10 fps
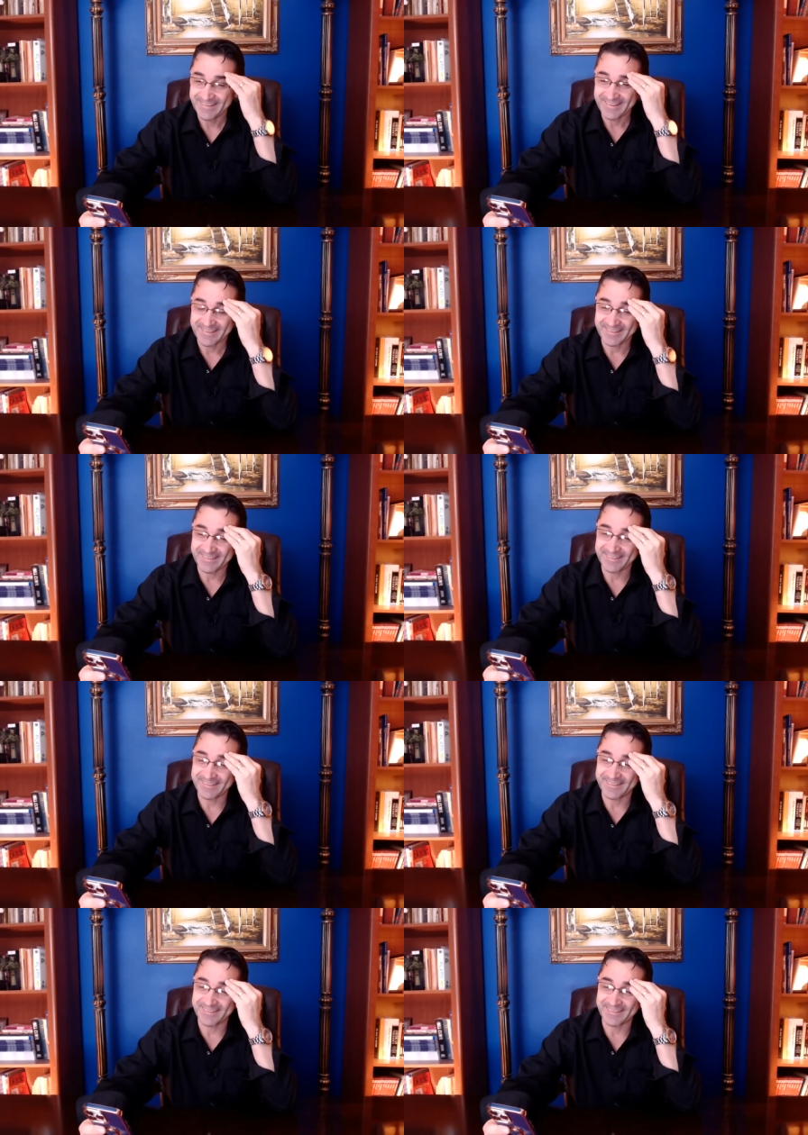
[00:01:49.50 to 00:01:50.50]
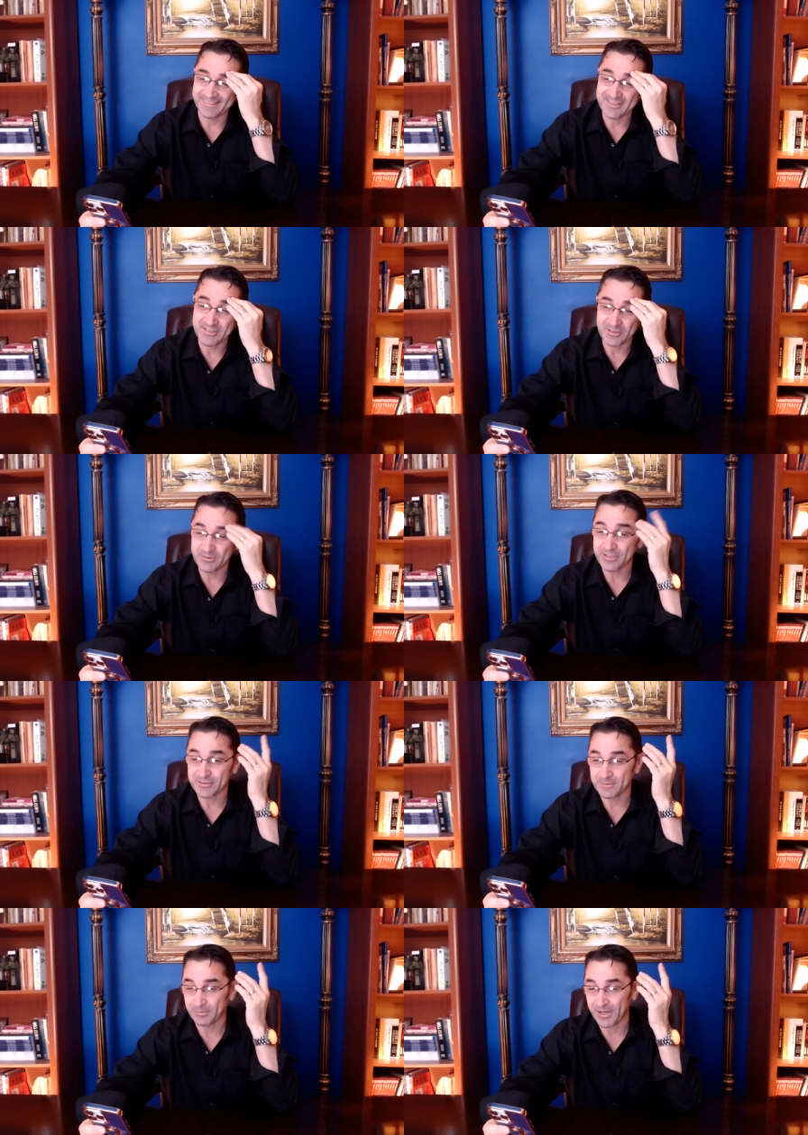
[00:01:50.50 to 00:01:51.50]
Uh, Jewish
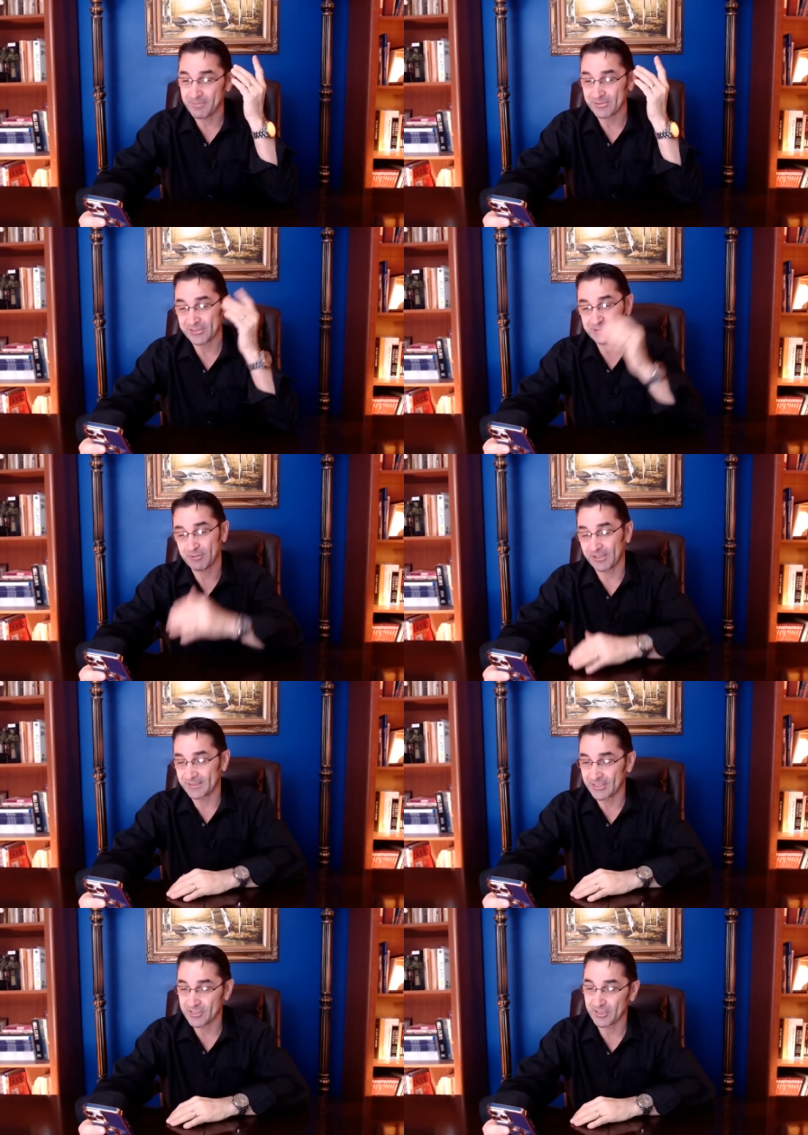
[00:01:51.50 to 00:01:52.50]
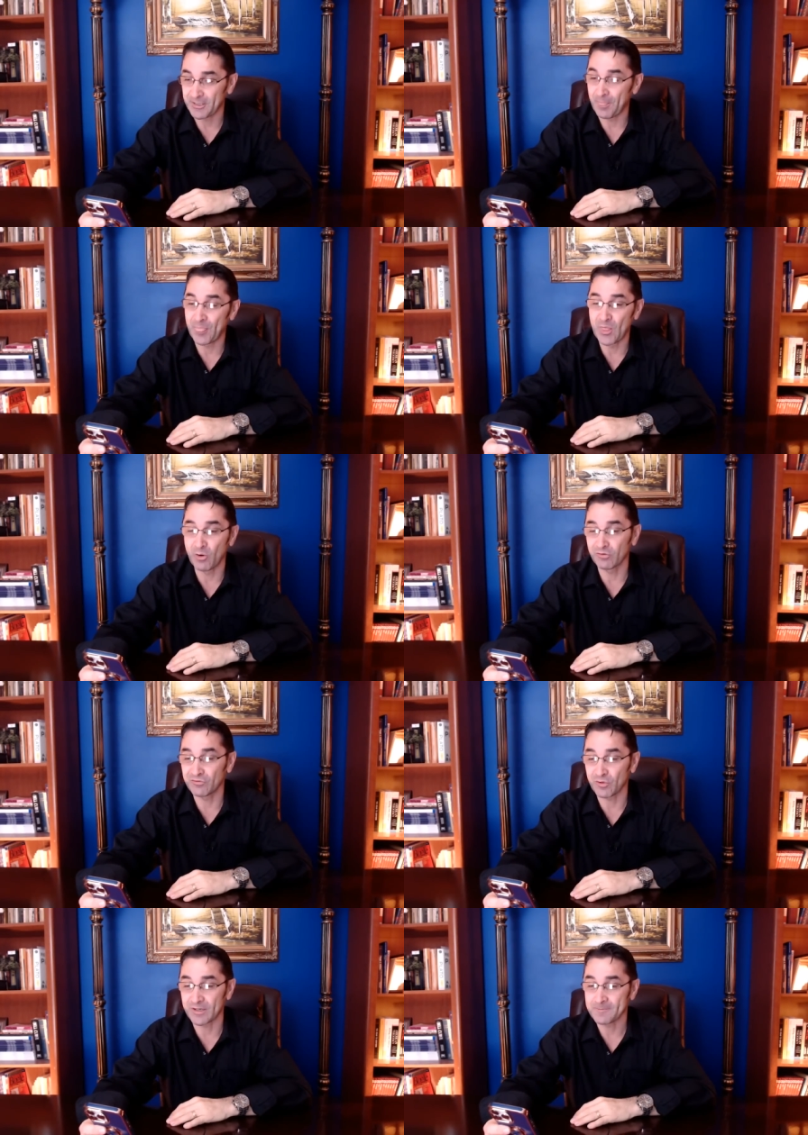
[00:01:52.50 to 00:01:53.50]
supremacist politician known
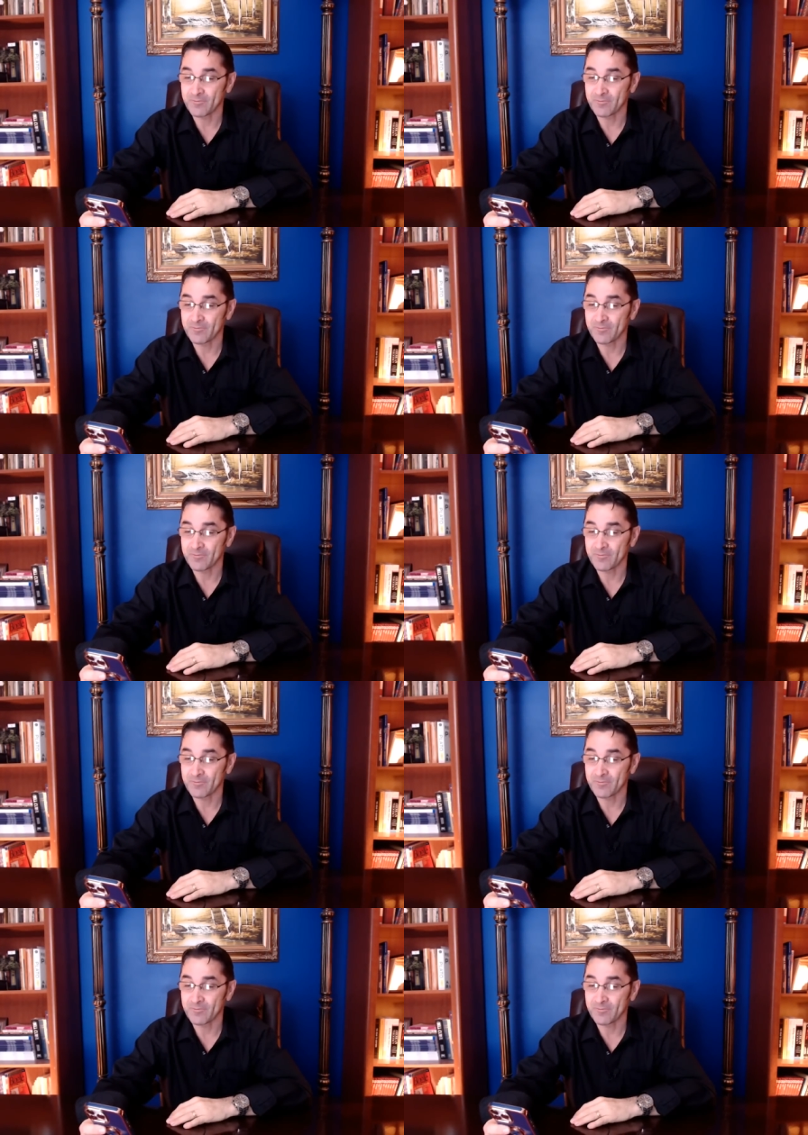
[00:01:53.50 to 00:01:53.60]
for